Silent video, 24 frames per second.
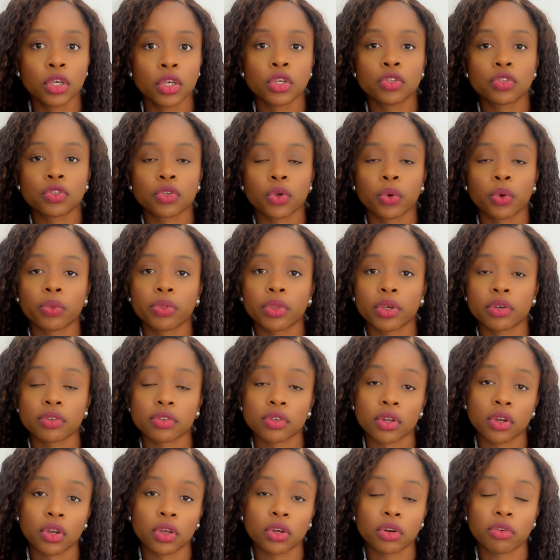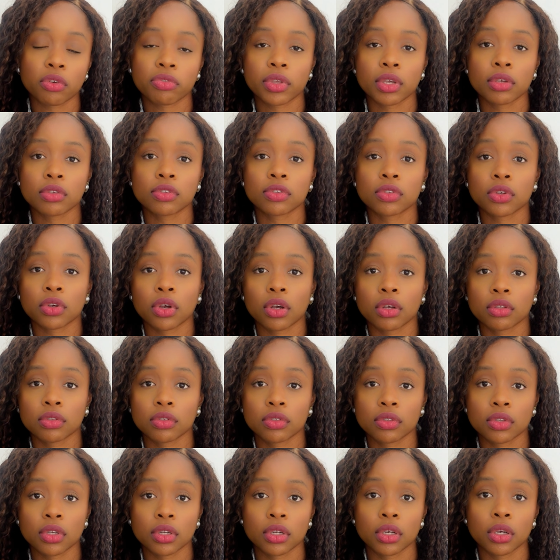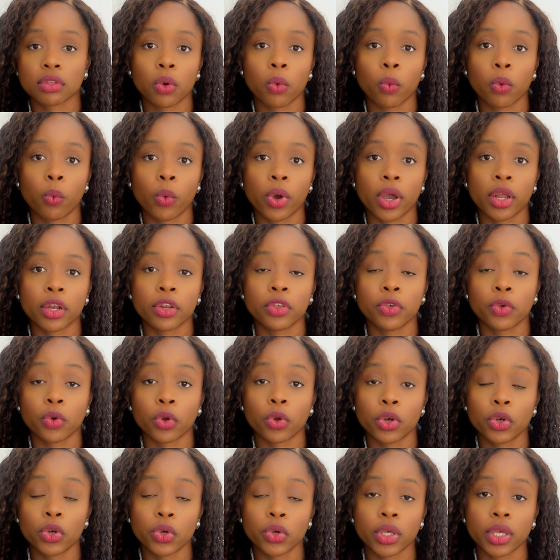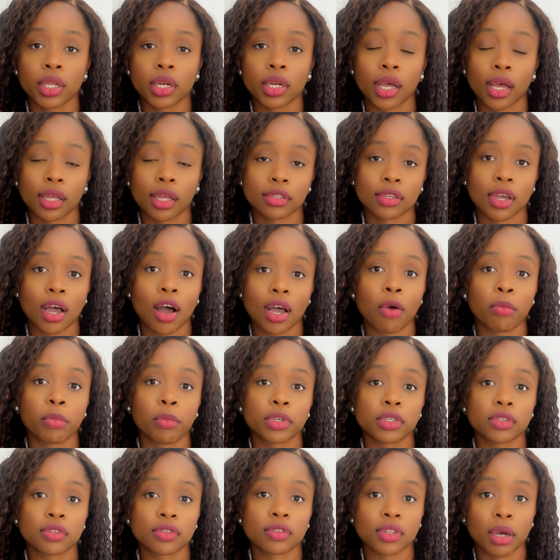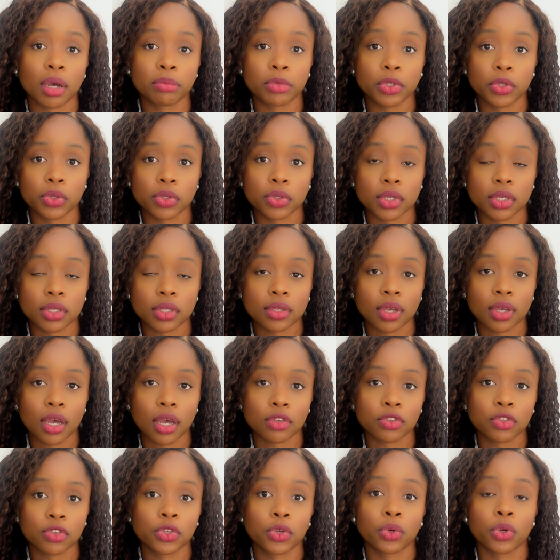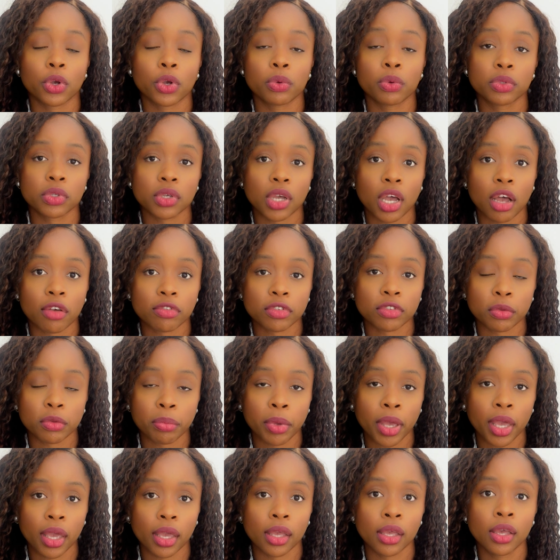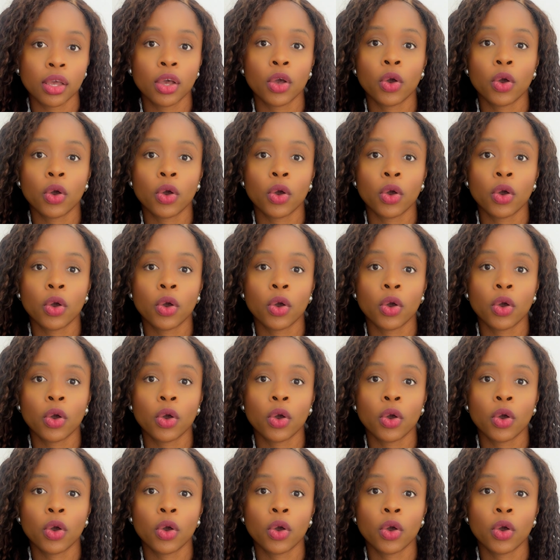So there's a lot of things to consider when you're looking at how much stamp duty tax you're going to have to pay